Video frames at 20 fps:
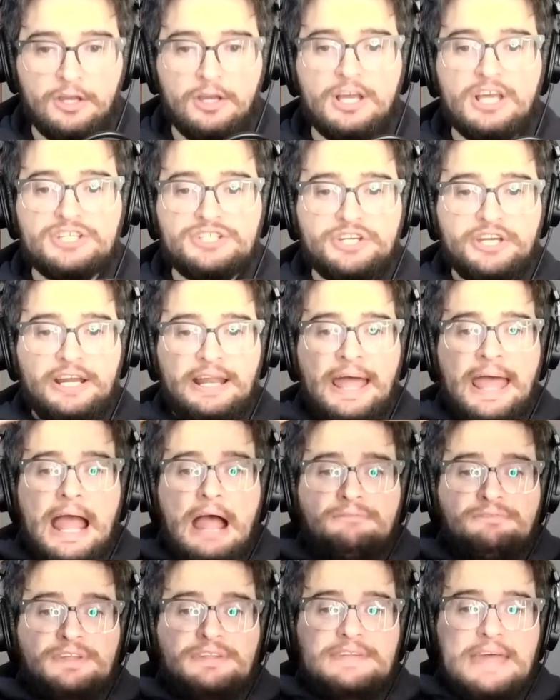So you're going to
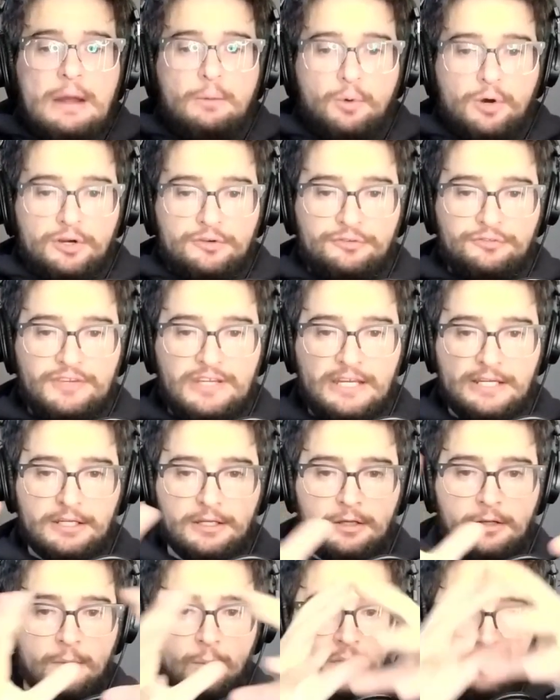have the network feed,
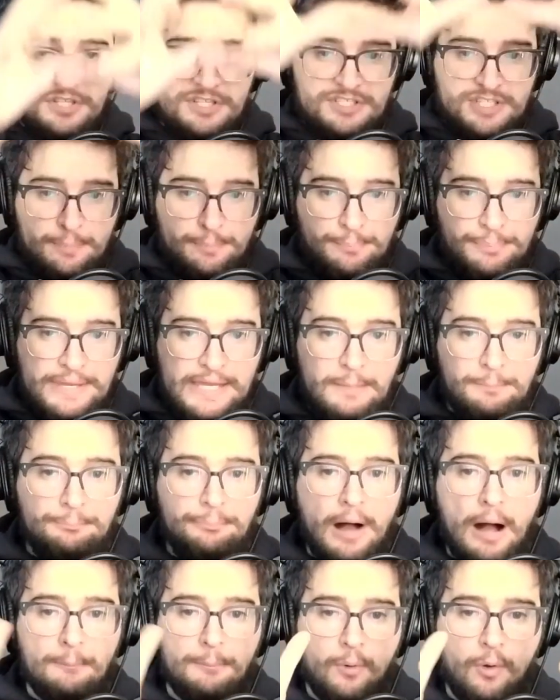which is the big
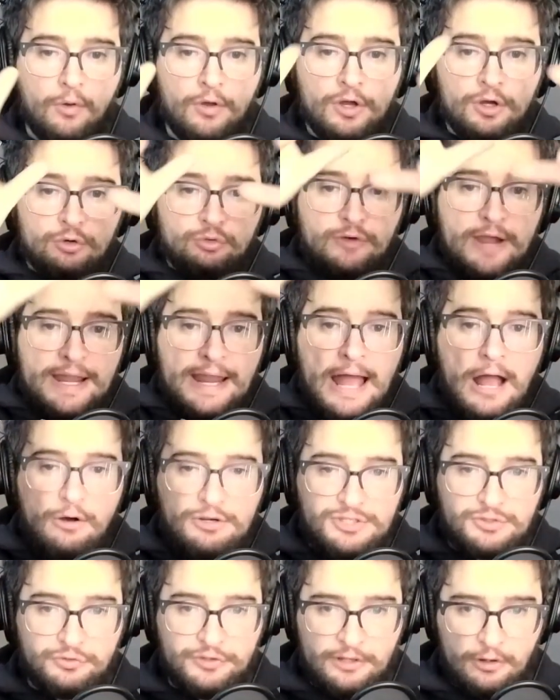bubble, Red
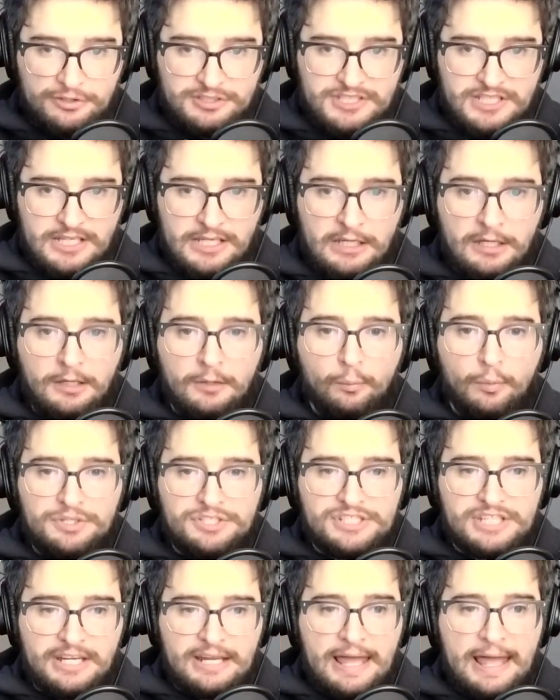House Realty, which
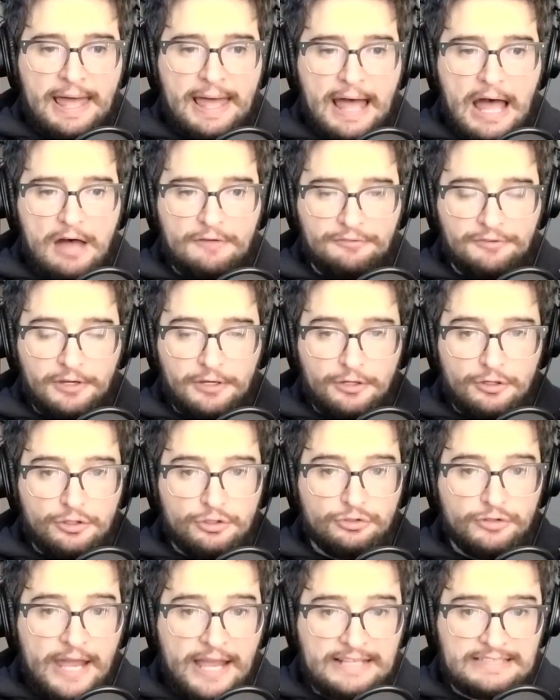is going to have
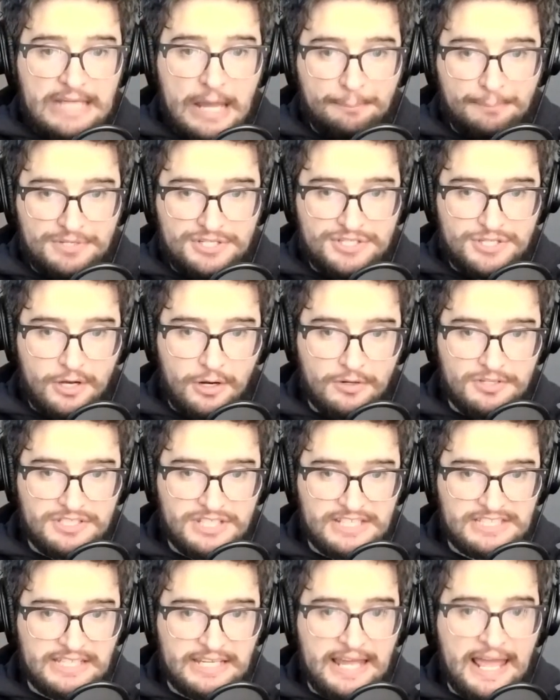Greg's episodes.
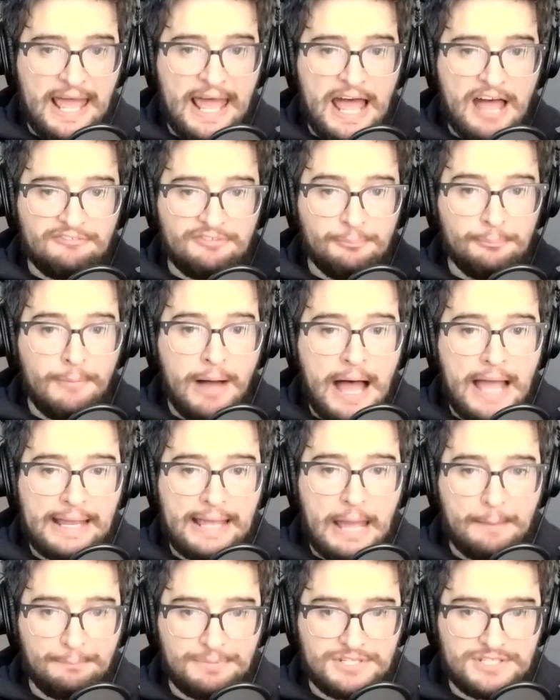It's going to have my
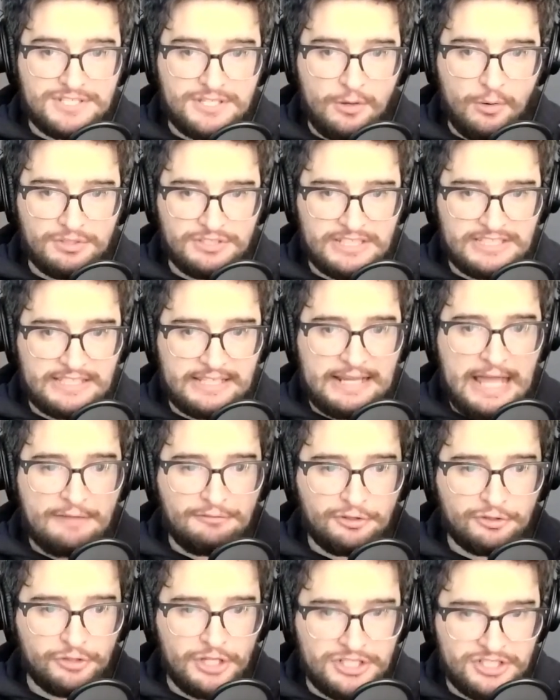episodes. It's going to have
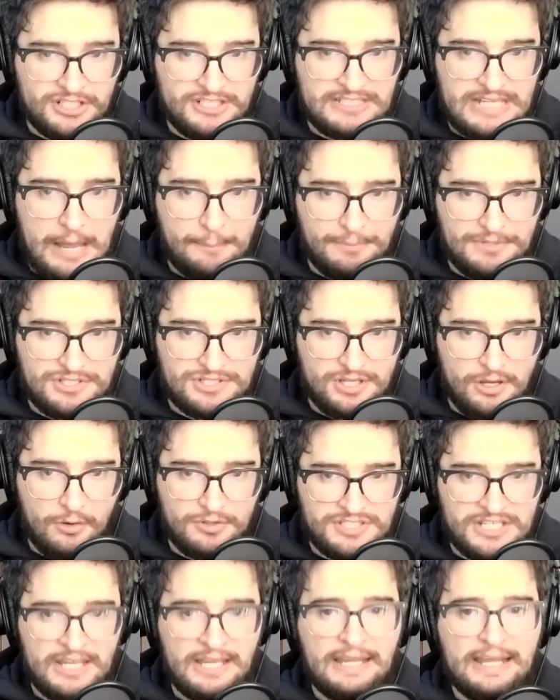Christian's
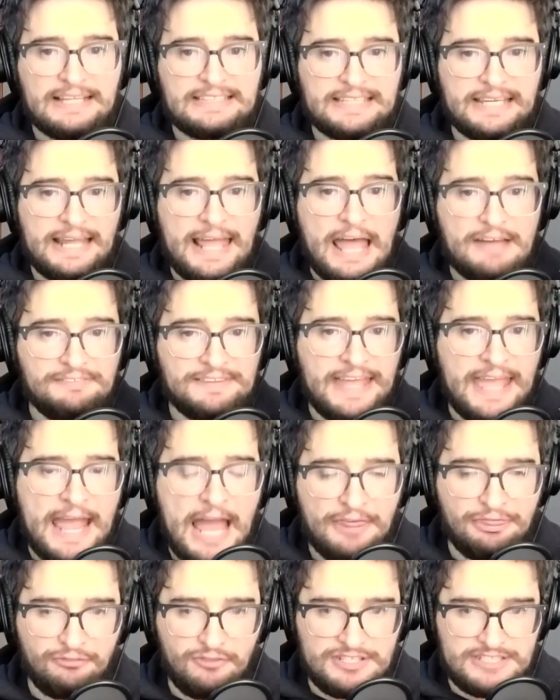episodes. It's going to have
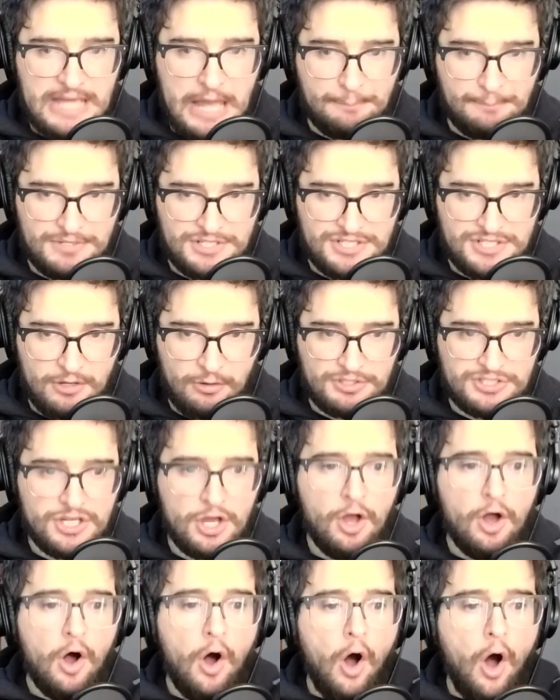Catherine's episodes,
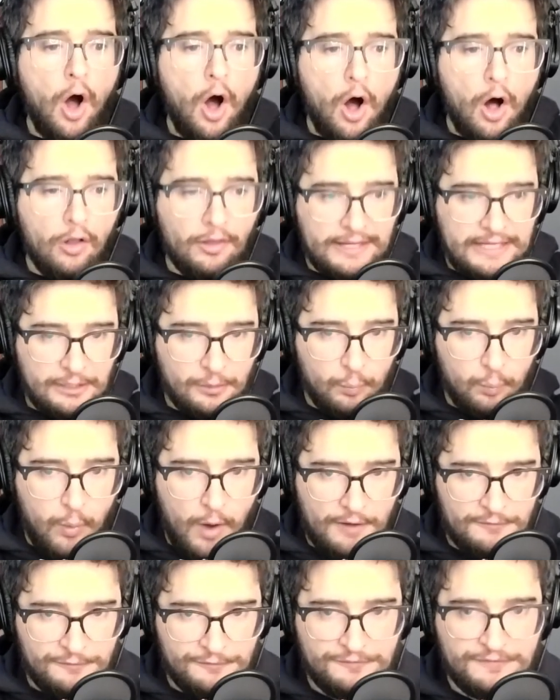all in
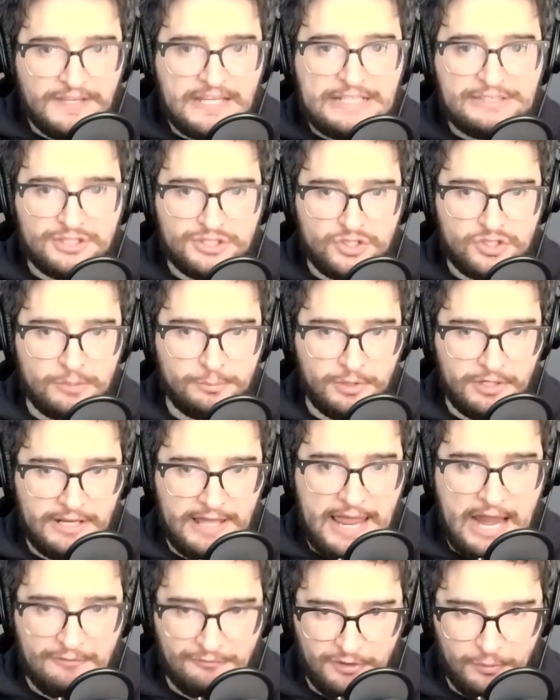one feed distributed
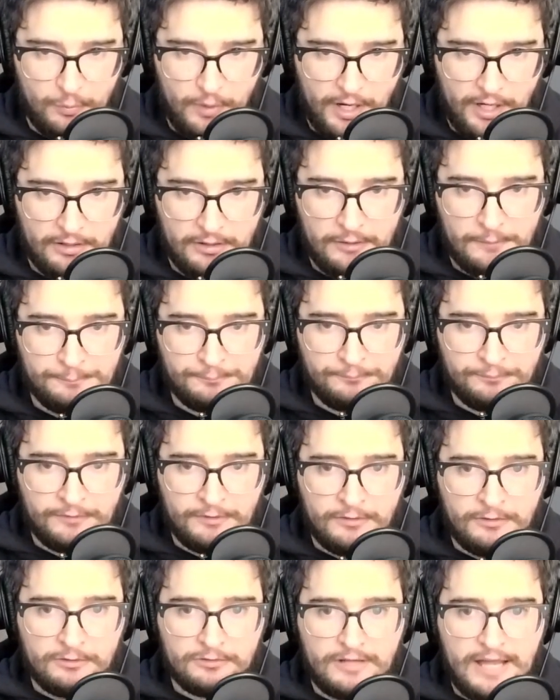everywhere,
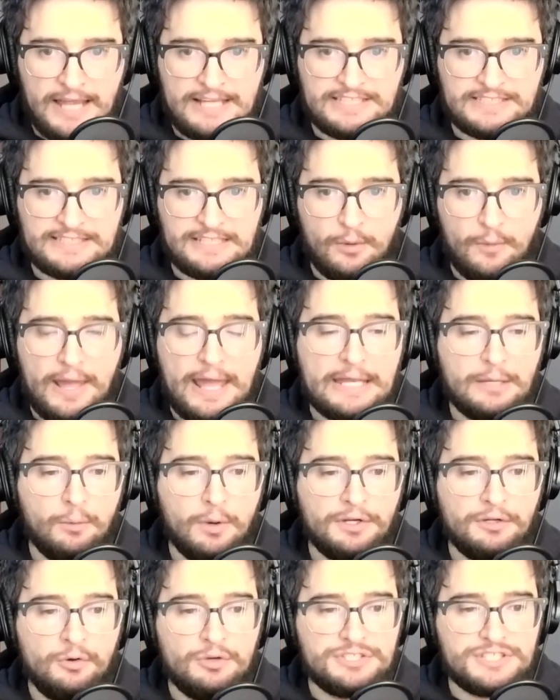right? So
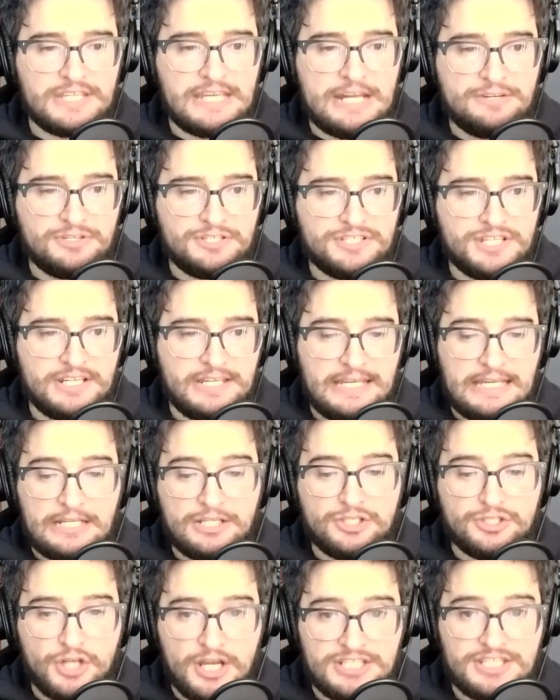anyone who's interested in
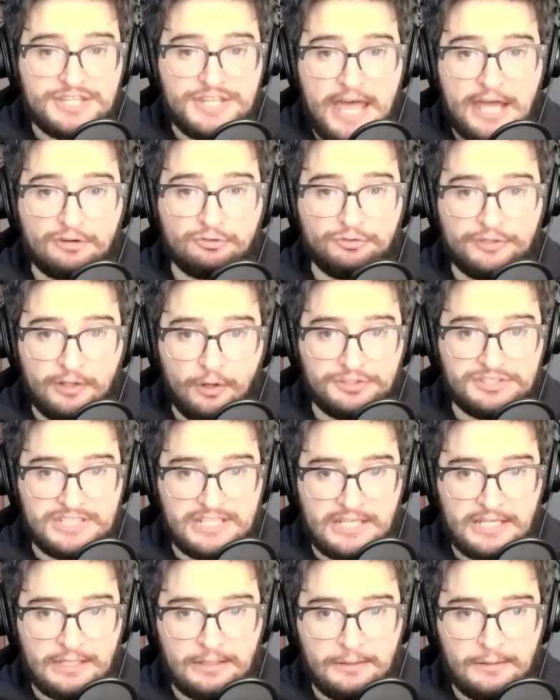just that
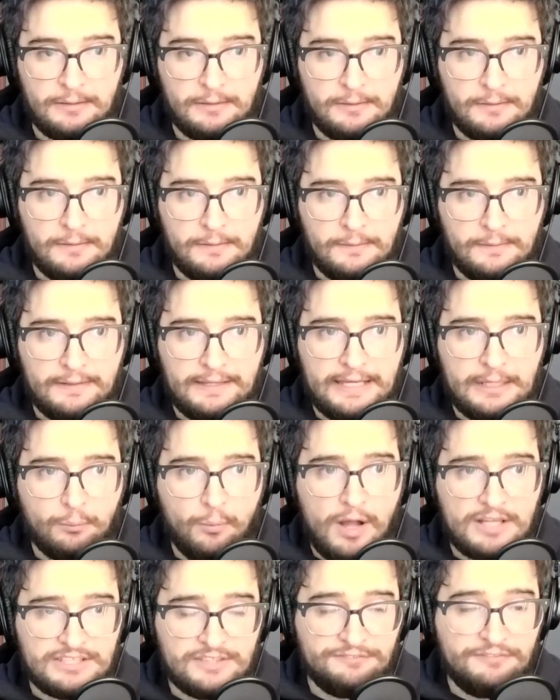realty and
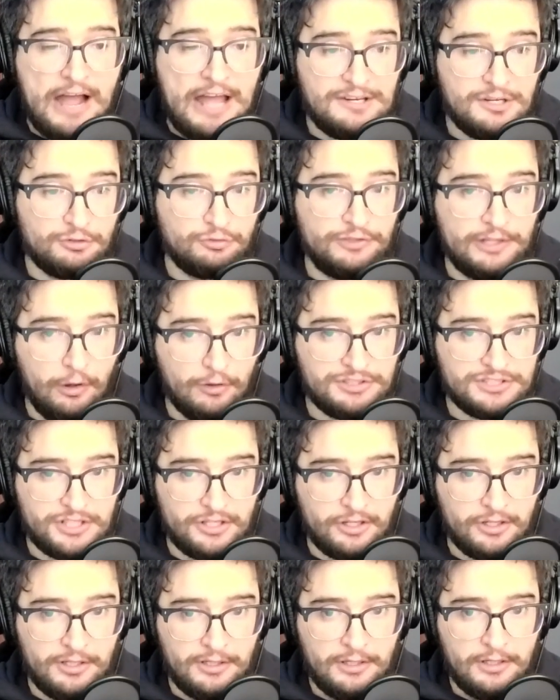wants to find a
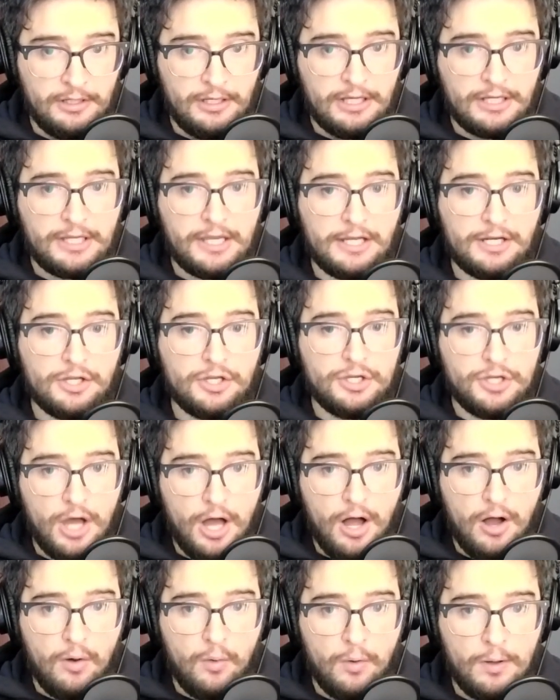realtor can
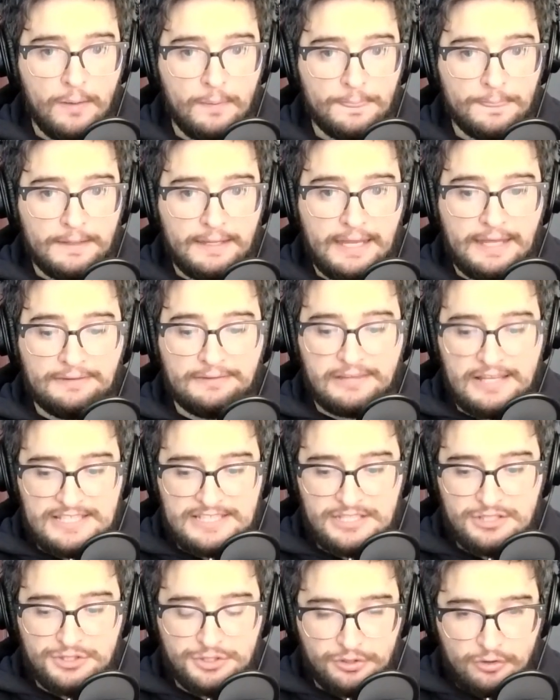go and
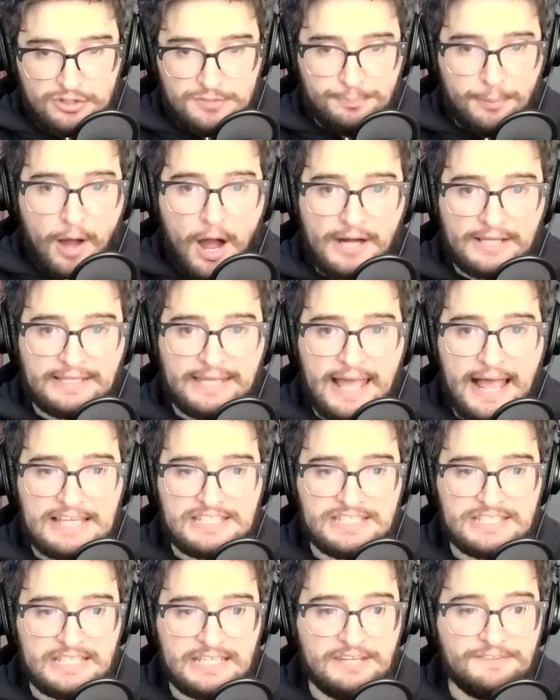listen to those
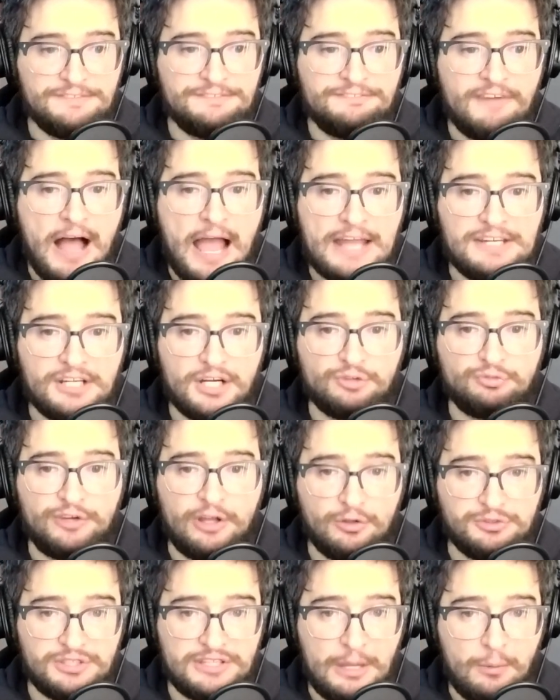podcasts and find a
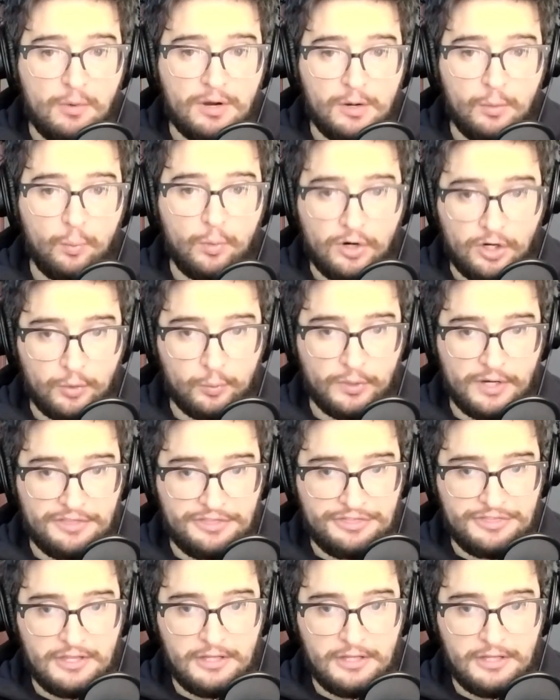realtor they want to work with.